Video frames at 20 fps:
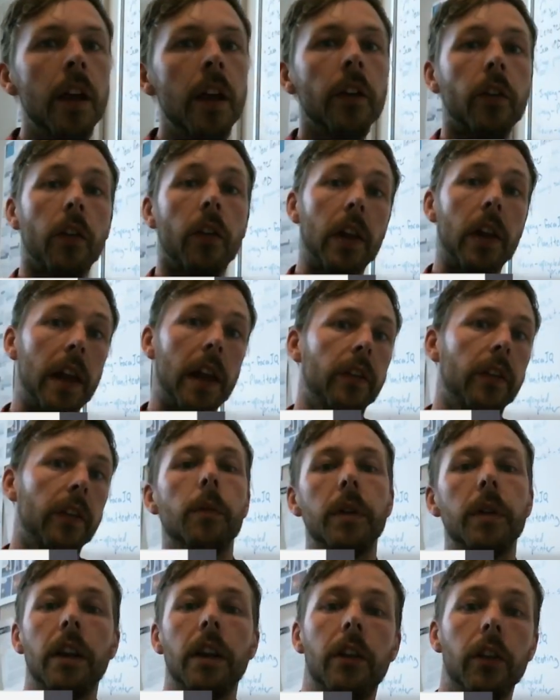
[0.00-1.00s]
So the last thing we
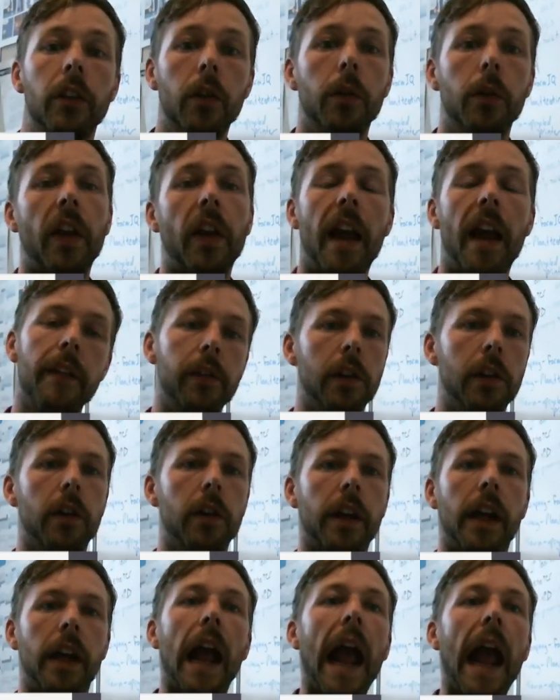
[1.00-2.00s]
need to do is have a look
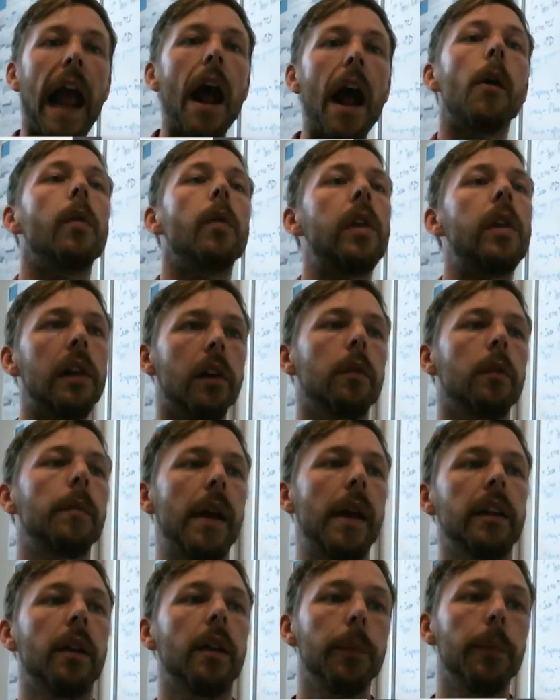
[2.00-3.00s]
at how the little
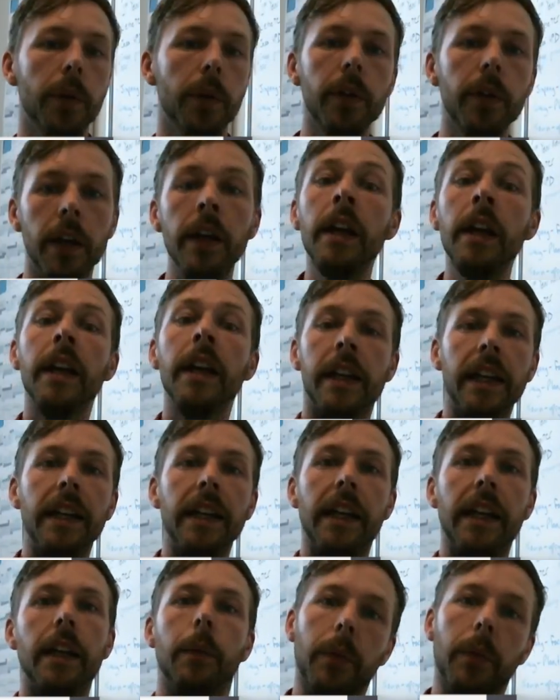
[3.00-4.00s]
man computer can
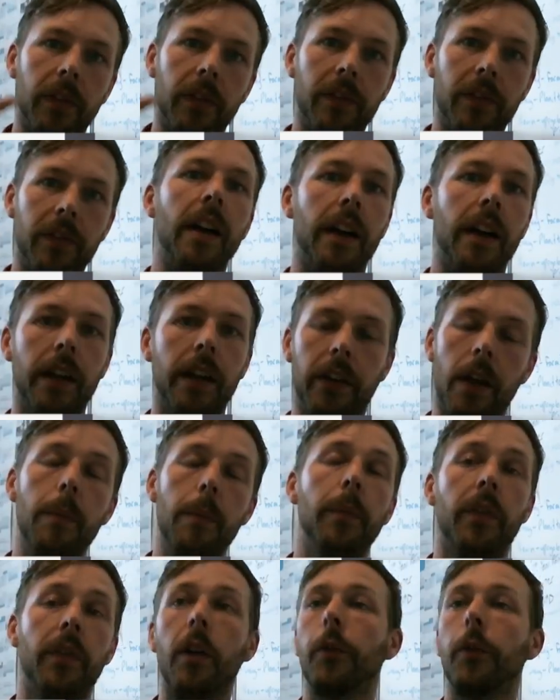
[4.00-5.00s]
get
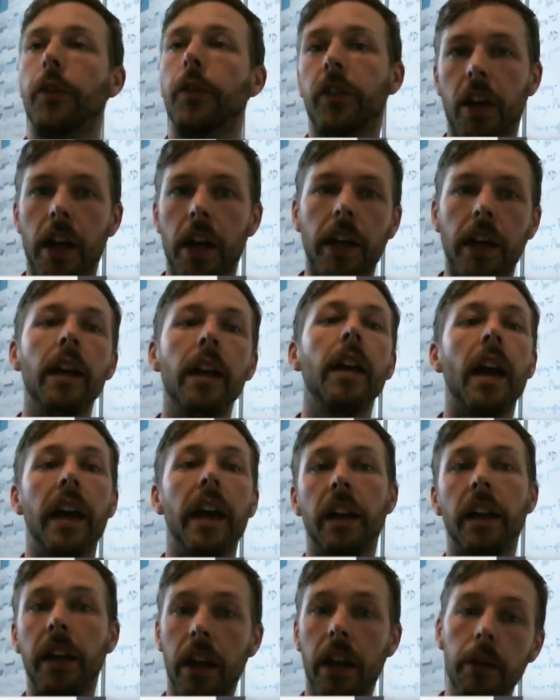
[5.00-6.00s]
himself stuck in
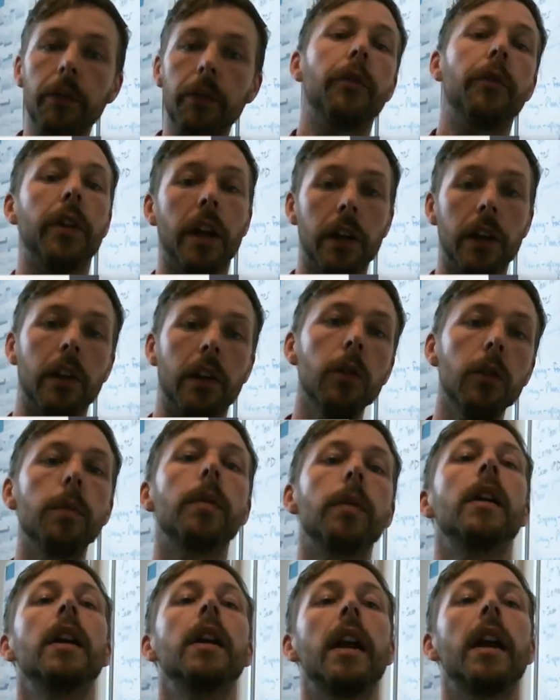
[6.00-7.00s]
an infinite loop,
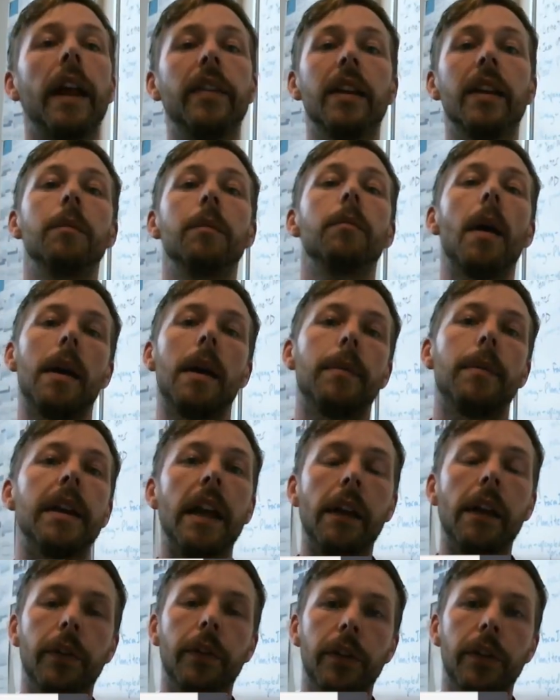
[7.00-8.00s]
and then maybe
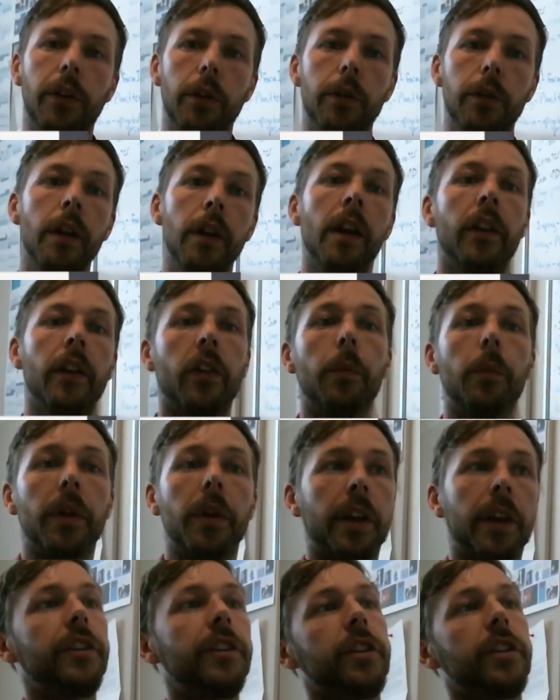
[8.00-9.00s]
even do some
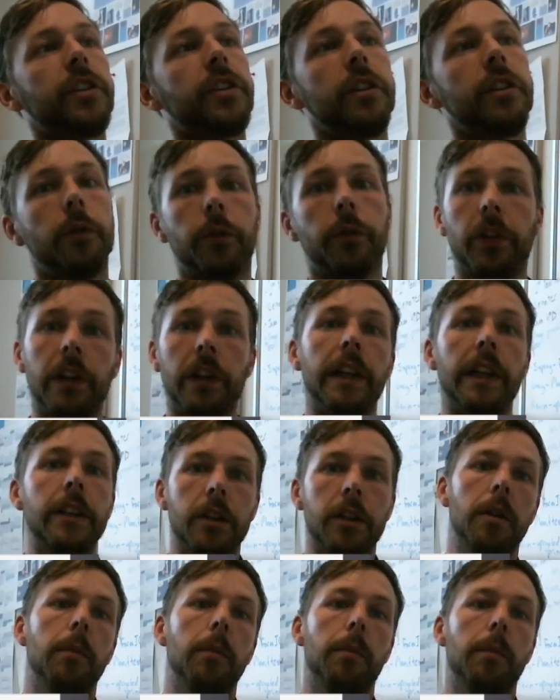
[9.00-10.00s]
conditional selection
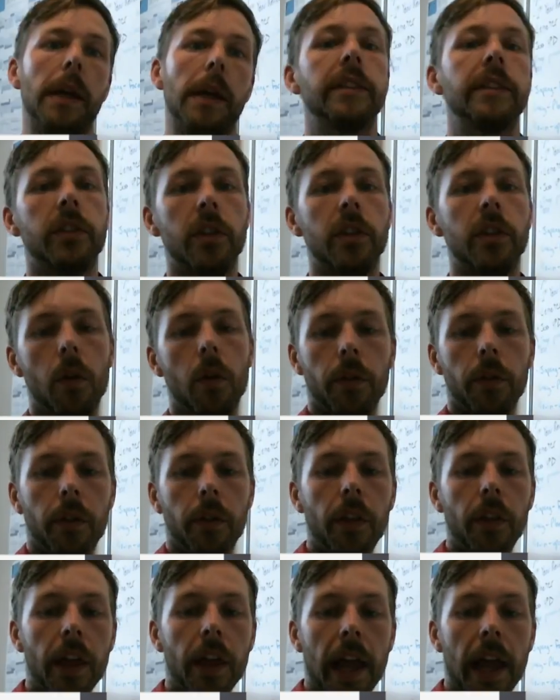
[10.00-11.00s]
based on
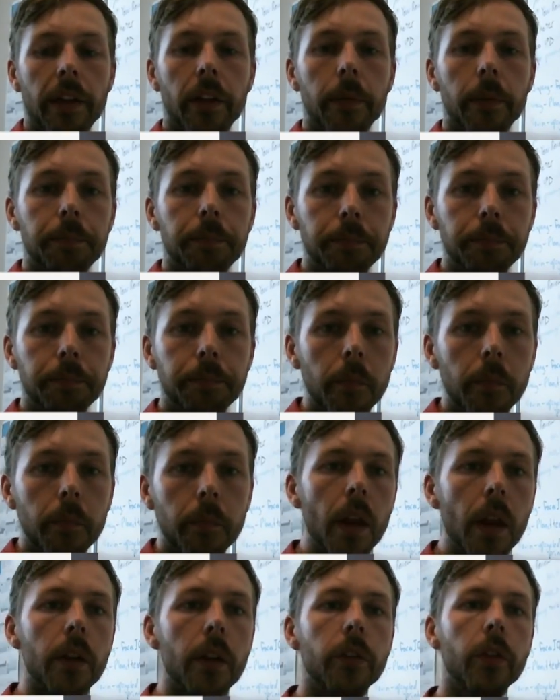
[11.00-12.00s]
that.
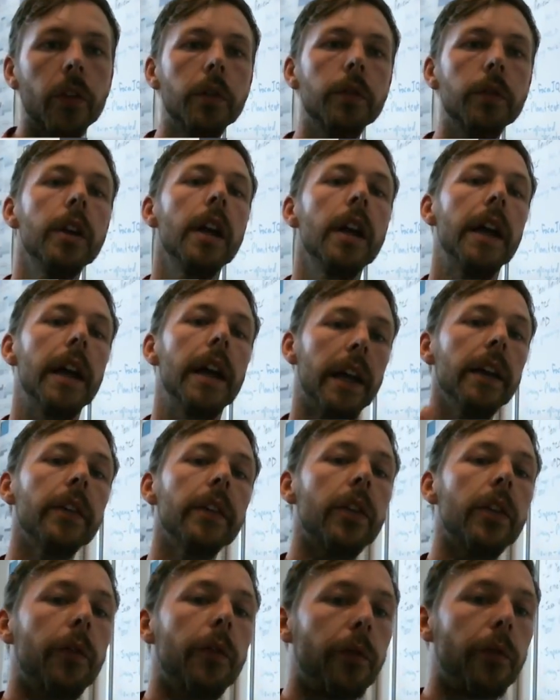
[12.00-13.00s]
So here's
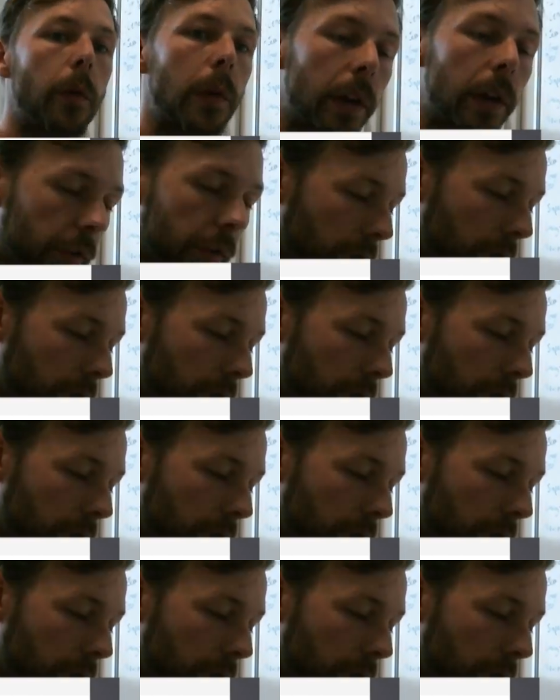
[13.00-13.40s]
the full list